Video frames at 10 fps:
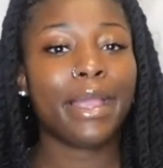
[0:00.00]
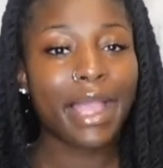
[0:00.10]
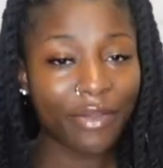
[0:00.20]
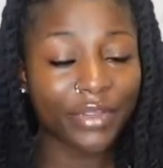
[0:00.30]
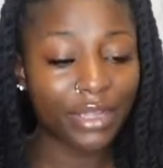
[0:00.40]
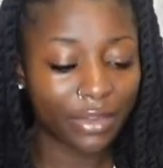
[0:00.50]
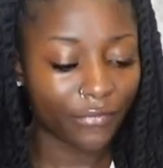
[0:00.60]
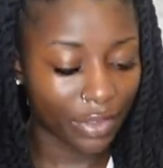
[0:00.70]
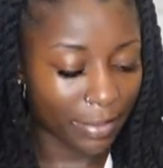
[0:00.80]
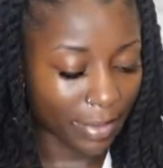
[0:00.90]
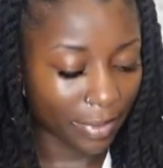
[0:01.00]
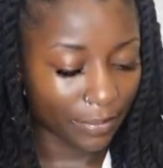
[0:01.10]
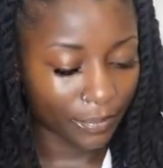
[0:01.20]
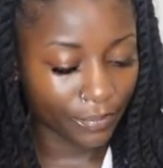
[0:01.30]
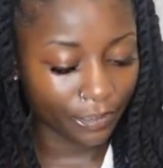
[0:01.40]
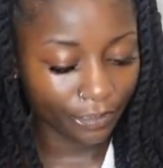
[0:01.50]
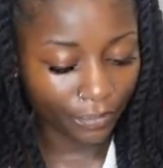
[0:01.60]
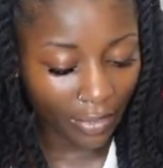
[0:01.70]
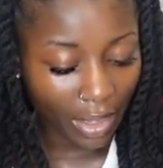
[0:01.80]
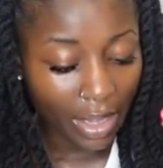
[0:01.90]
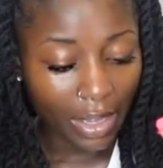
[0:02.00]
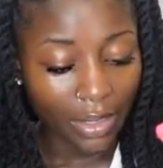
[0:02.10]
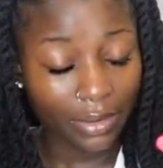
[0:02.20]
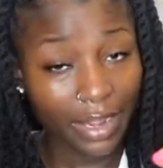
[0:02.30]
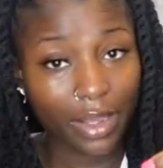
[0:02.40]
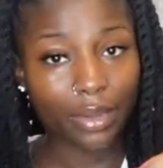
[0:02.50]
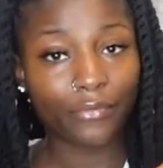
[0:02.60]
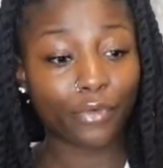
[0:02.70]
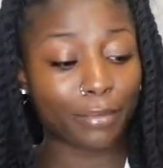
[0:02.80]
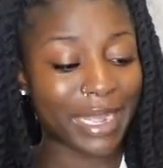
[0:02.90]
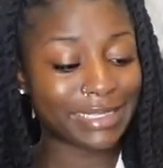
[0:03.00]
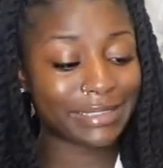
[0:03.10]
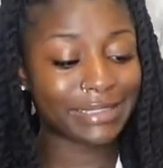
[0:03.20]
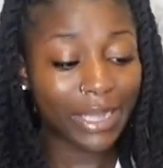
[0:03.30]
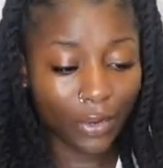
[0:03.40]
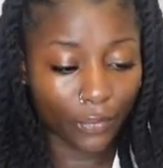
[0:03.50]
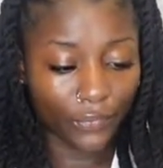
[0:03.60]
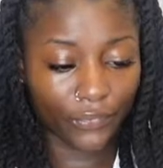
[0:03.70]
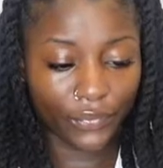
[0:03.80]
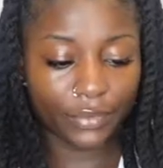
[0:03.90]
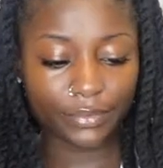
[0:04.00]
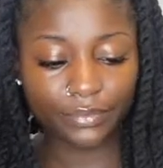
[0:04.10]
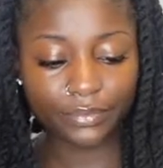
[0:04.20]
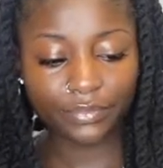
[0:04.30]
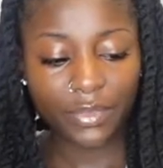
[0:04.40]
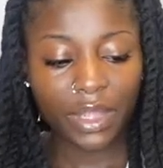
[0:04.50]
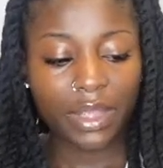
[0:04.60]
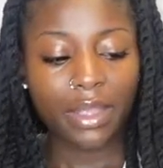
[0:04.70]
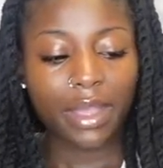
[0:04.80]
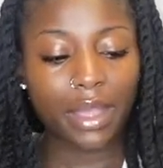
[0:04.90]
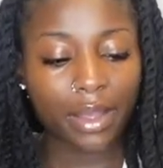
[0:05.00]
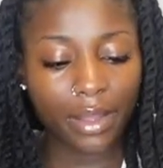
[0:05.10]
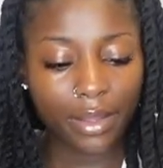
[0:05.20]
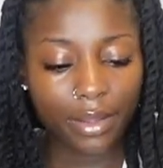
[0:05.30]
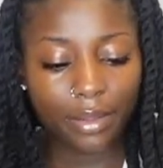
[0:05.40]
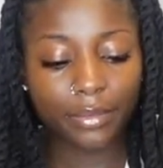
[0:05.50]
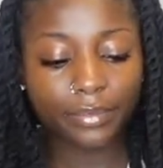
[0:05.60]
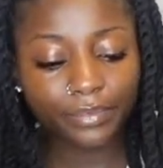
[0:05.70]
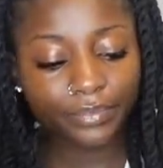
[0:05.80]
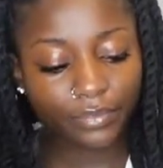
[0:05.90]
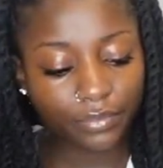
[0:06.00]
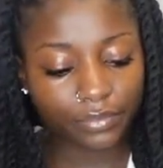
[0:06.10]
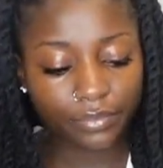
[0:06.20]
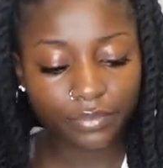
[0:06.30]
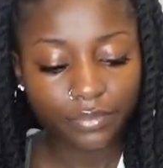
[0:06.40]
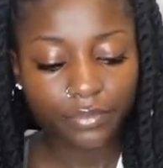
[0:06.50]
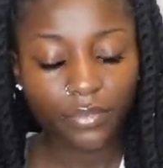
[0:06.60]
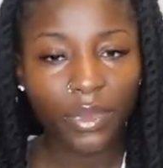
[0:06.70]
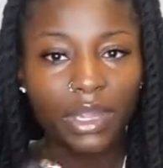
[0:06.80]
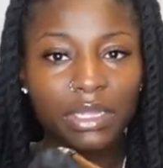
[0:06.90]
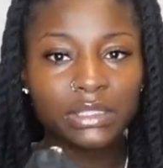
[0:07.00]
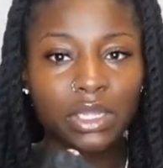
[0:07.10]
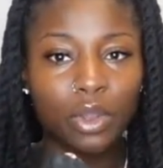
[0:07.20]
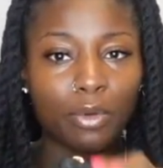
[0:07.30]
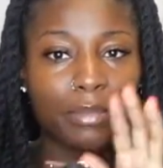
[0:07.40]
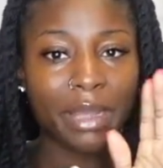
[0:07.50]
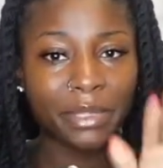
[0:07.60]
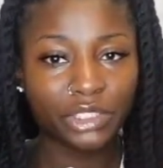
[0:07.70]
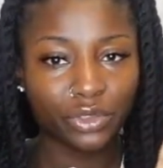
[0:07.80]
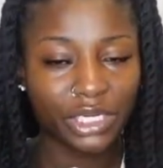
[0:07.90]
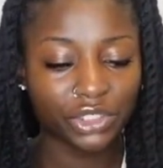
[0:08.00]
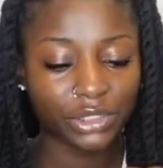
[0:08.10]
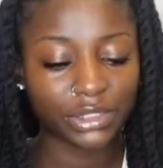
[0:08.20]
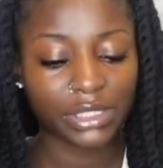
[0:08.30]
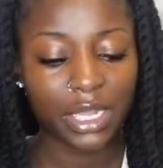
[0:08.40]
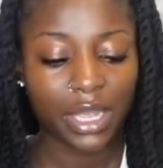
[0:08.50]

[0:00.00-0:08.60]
everything for the baby. Now for myself, um so mommy treasures.